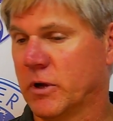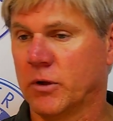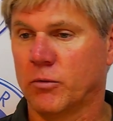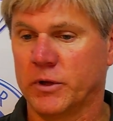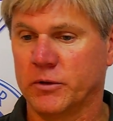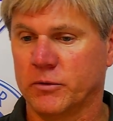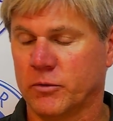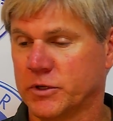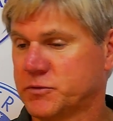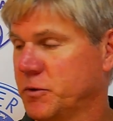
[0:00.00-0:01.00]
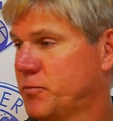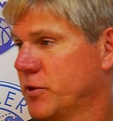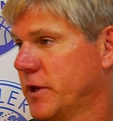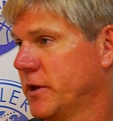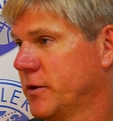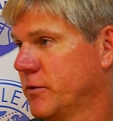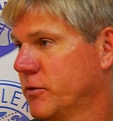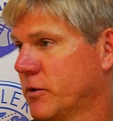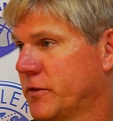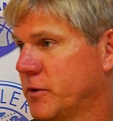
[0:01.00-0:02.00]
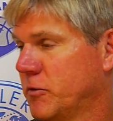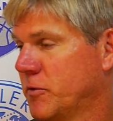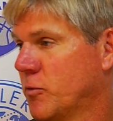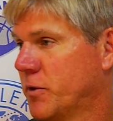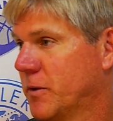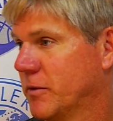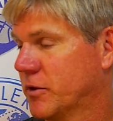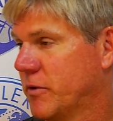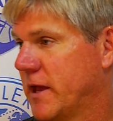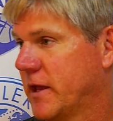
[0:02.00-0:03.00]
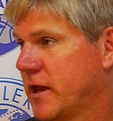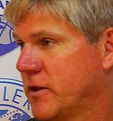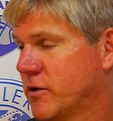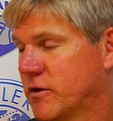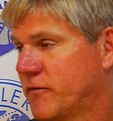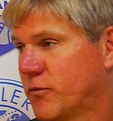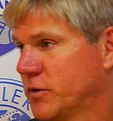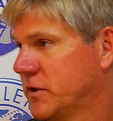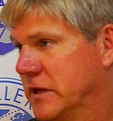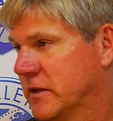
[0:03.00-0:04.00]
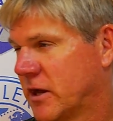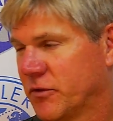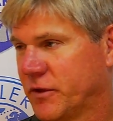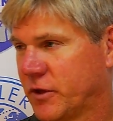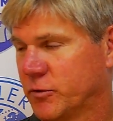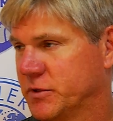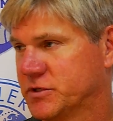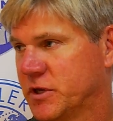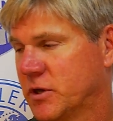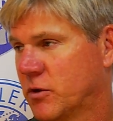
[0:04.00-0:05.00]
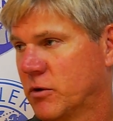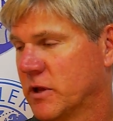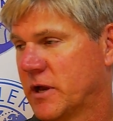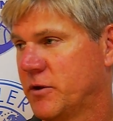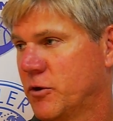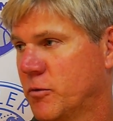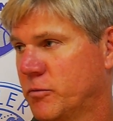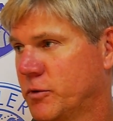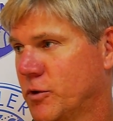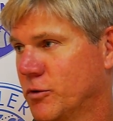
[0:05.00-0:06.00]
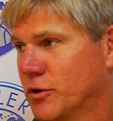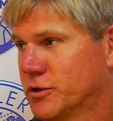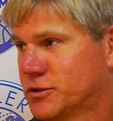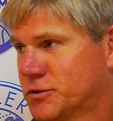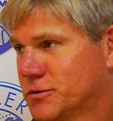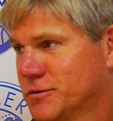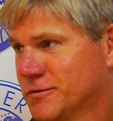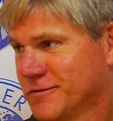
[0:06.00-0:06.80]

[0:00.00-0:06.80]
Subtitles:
Well, once we play, I think we've opened up with Grand Canyon on the 14th. I don't think you'll be seeing a whole lot of no-looks.